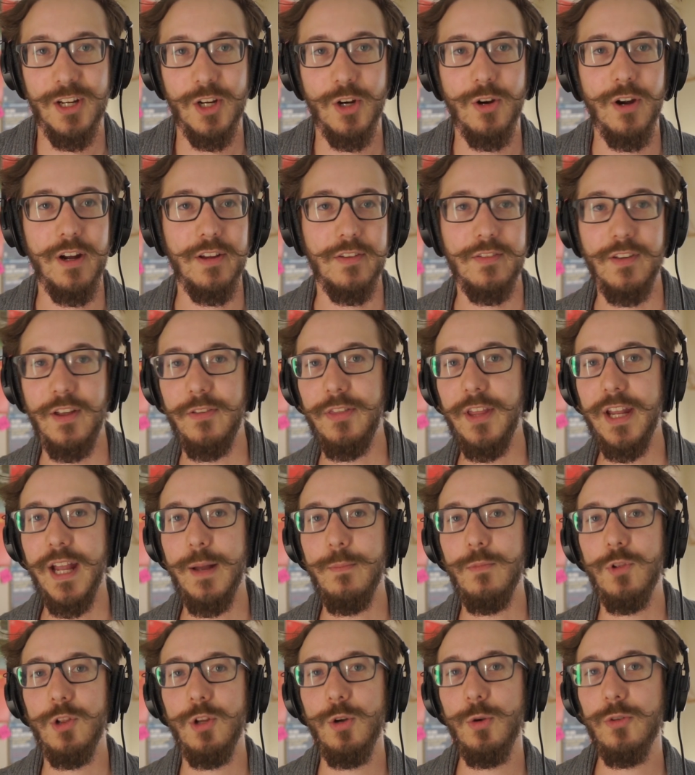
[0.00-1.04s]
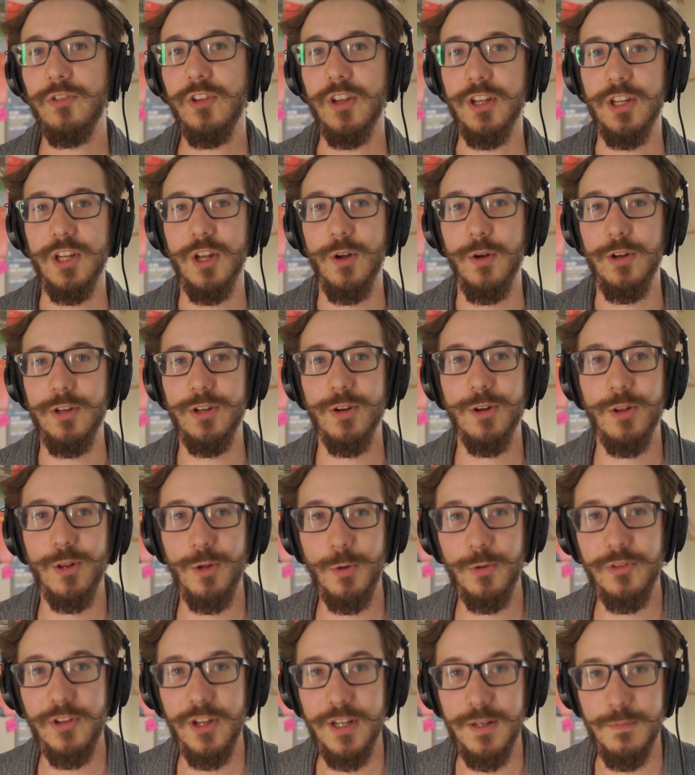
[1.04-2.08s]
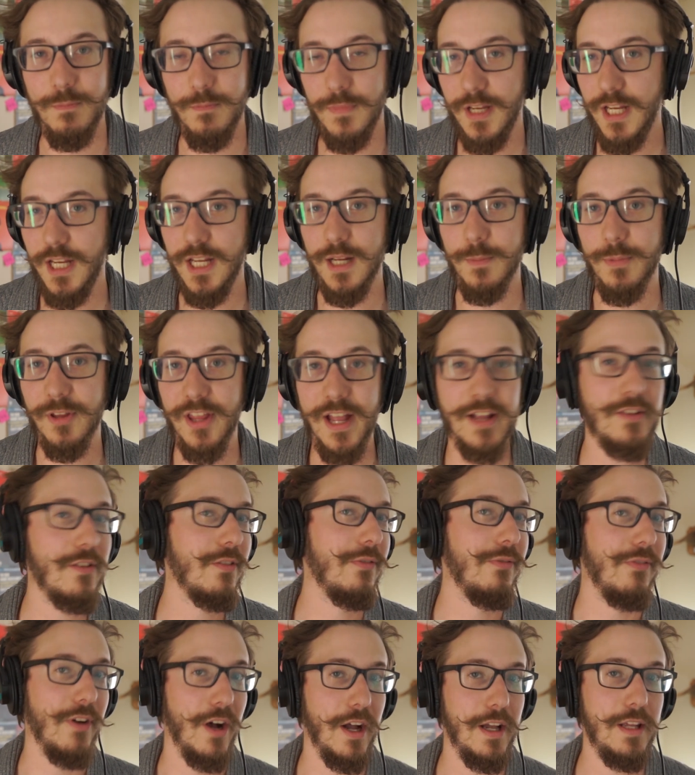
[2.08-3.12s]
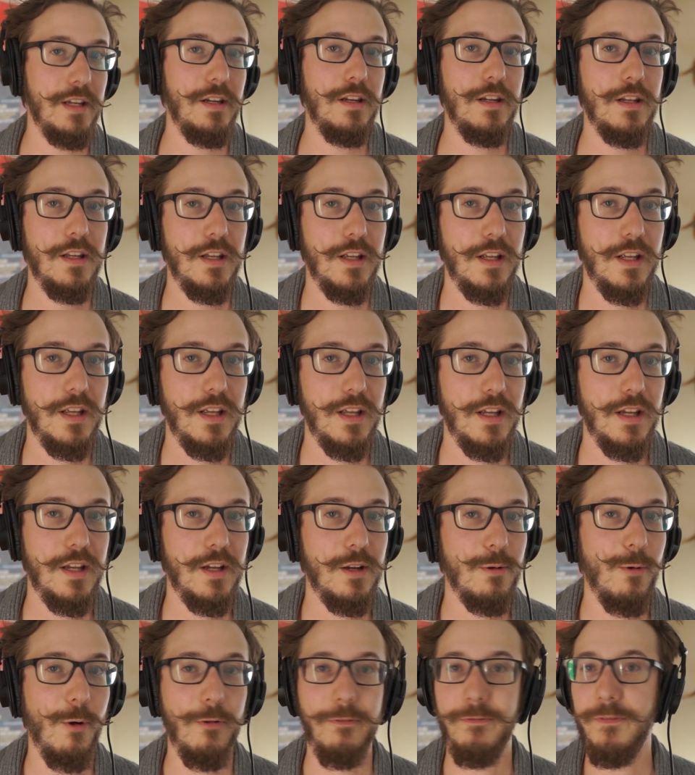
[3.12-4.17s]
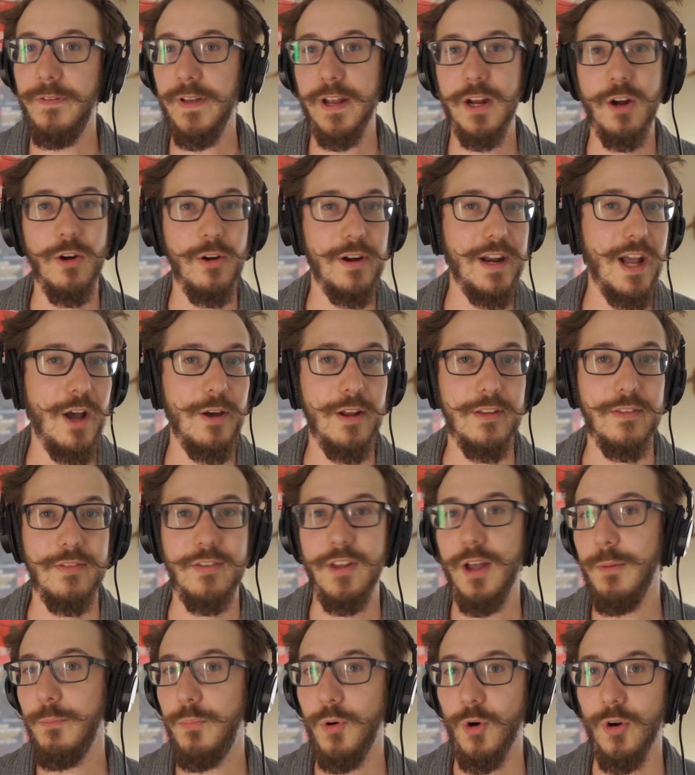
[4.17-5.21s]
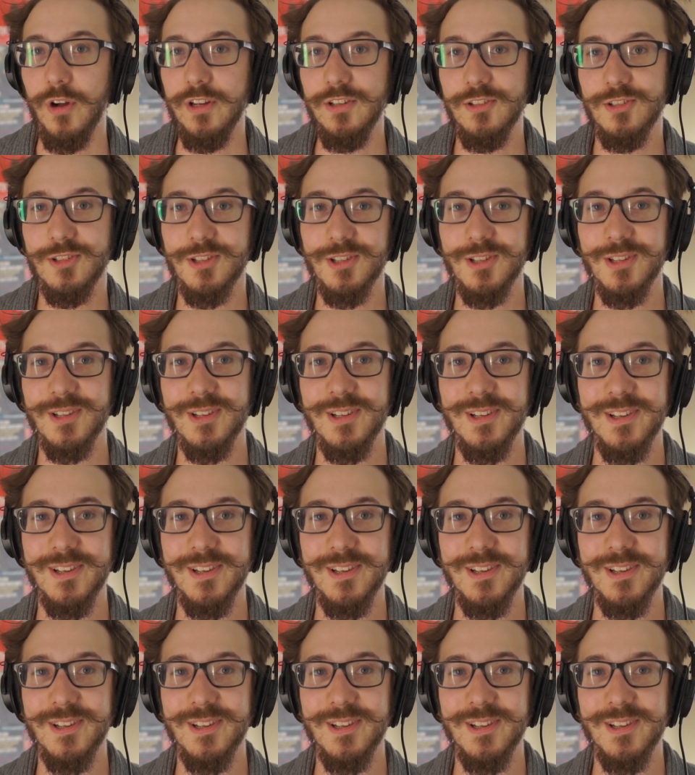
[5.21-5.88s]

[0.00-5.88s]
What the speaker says: Chris, I think I'm losing you and you're losing me, but that's fine. We'll figure it out at some point.